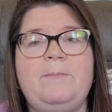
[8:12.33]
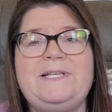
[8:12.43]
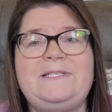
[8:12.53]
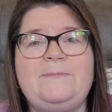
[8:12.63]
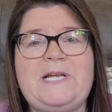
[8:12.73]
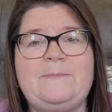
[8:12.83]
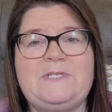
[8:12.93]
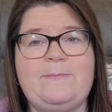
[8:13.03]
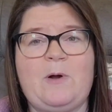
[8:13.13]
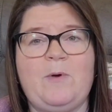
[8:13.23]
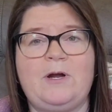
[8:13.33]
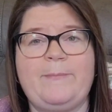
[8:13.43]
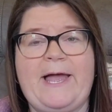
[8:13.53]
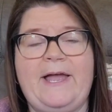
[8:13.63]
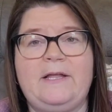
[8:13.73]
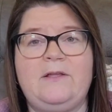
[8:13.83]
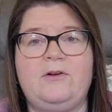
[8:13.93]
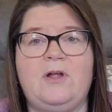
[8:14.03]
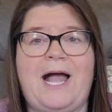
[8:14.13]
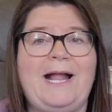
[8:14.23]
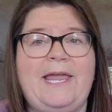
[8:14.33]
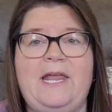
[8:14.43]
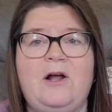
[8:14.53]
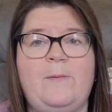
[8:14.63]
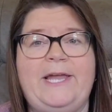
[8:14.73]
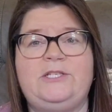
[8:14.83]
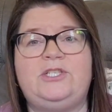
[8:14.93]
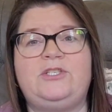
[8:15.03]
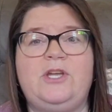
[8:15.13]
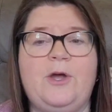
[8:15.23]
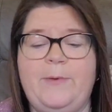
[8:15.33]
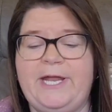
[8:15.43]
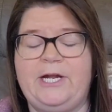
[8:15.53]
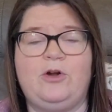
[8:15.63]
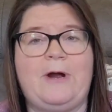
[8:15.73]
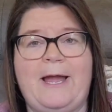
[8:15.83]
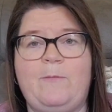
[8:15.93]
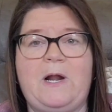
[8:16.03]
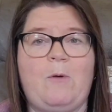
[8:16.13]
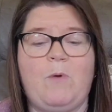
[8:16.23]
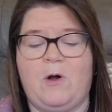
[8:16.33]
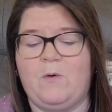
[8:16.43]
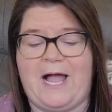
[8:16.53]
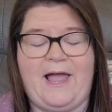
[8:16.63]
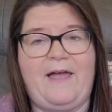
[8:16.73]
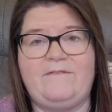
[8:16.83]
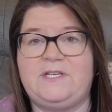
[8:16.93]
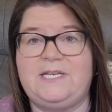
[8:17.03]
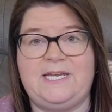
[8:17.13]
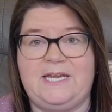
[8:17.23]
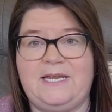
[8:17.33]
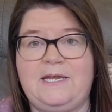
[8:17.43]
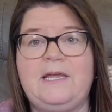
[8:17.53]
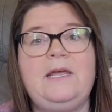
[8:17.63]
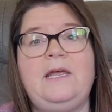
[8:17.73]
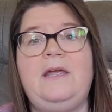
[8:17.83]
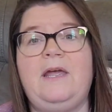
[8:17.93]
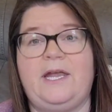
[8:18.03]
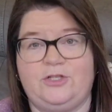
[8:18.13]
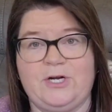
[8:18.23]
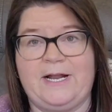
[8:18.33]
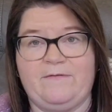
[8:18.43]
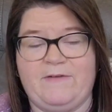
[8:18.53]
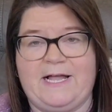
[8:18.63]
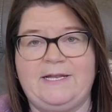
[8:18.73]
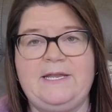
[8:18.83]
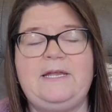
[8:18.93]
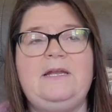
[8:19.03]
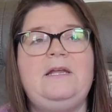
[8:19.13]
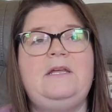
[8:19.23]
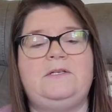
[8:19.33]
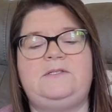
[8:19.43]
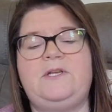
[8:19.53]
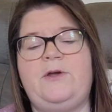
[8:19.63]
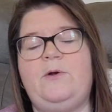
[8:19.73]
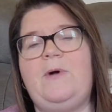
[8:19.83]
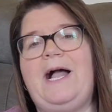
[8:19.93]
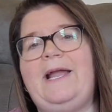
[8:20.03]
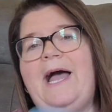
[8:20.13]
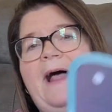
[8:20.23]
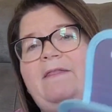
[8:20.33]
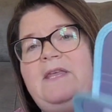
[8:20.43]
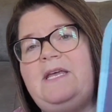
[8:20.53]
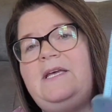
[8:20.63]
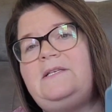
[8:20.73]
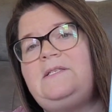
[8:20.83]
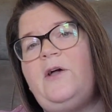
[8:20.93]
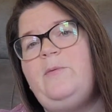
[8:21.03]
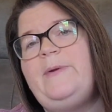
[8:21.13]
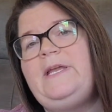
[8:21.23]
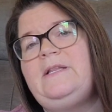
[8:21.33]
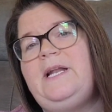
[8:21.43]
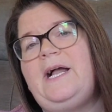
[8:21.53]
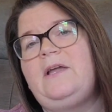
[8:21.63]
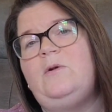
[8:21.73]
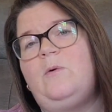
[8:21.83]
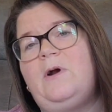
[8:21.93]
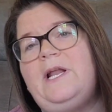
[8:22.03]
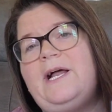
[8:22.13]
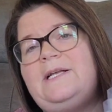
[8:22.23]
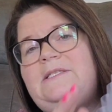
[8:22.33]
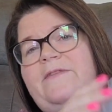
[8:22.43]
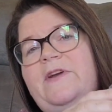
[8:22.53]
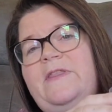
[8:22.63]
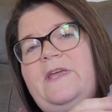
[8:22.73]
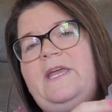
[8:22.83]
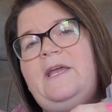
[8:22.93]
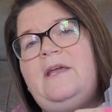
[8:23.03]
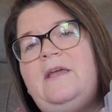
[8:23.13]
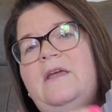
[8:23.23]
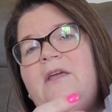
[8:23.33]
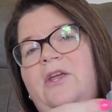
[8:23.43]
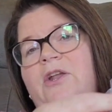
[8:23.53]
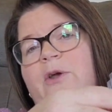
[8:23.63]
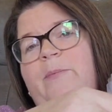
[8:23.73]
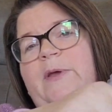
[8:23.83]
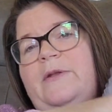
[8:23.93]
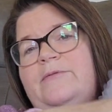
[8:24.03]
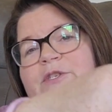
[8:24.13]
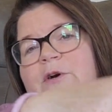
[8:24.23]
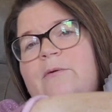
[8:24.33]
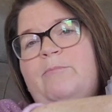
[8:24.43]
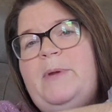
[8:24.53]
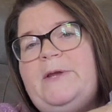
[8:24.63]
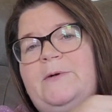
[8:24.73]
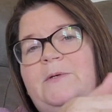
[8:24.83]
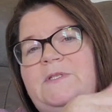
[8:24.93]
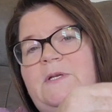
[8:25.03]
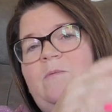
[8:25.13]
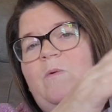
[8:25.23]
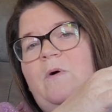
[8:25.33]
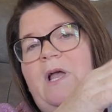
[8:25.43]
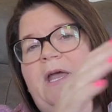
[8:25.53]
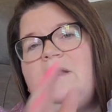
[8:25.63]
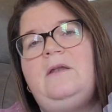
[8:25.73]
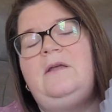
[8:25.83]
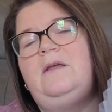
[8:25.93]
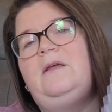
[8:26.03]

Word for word: but sometimes in my work bag, they're not, I can't always just go in and grab what I want. I have to dig and try to find it. So I got this hoping that I could organize everything, you know, put certain bills in one,